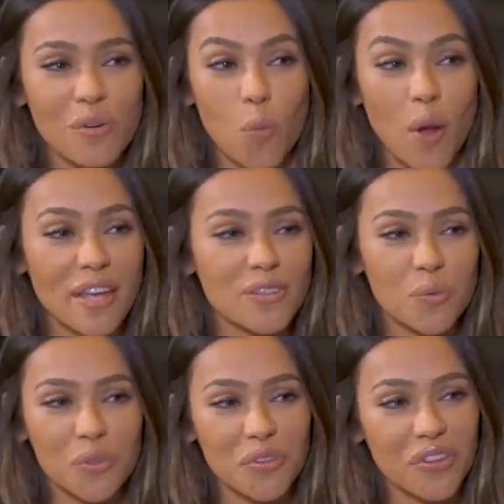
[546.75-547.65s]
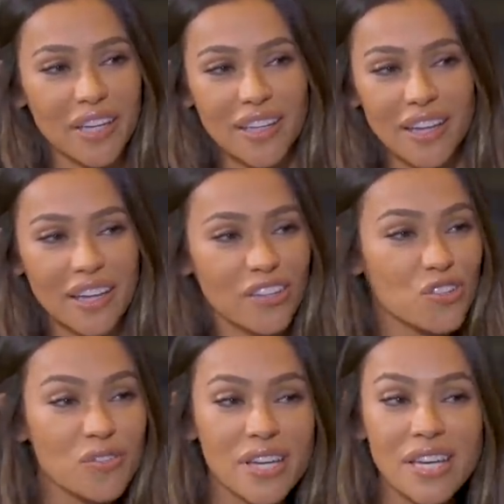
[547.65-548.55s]
Wayne's World thing, like
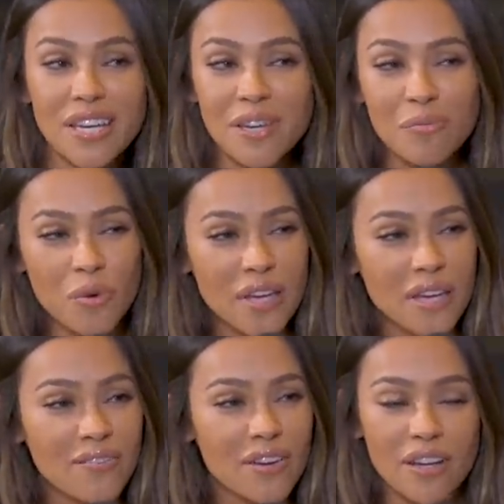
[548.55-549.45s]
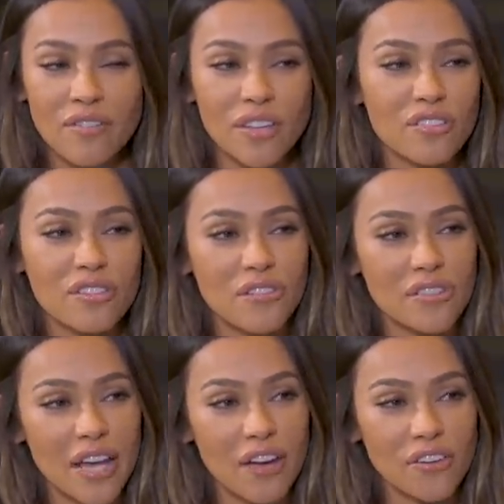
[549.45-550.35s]
Dreamweaver. Everything
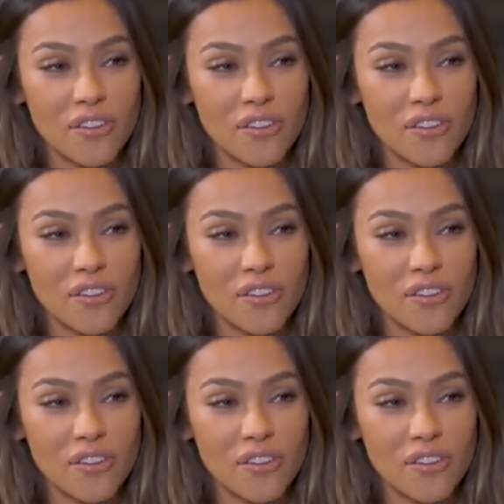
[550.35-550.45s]
slowed down.